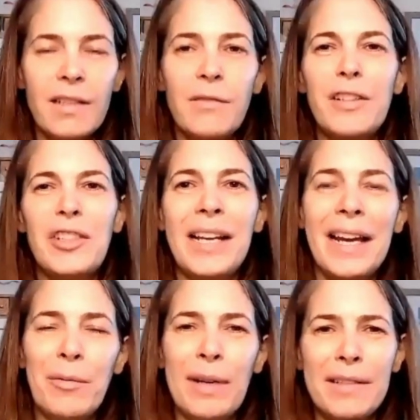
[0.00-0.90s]
It's officially
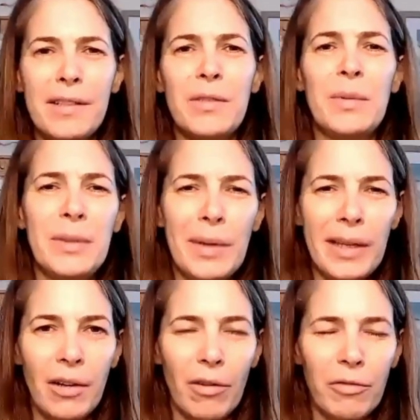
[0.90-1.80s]
8 weeks because we do a
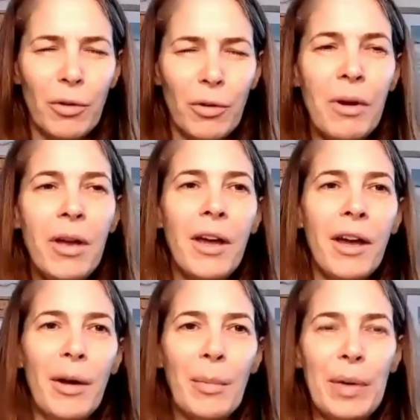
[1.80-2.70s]
kickoff call,
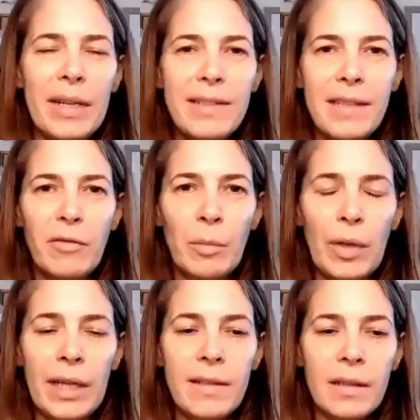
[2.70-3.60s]
but it's 7
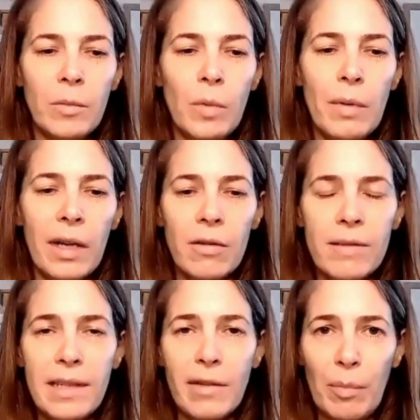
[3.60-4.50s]
weeks, and we work
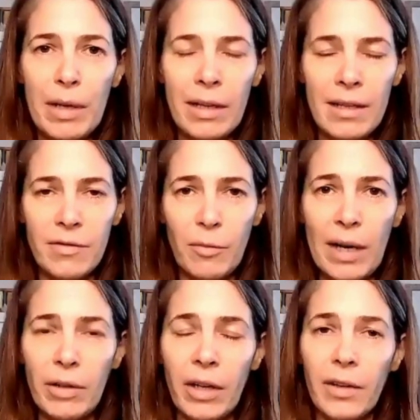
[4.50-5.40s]
on seven pillars of
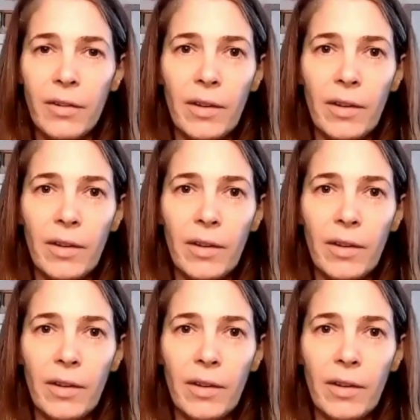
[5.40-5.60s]
wellness.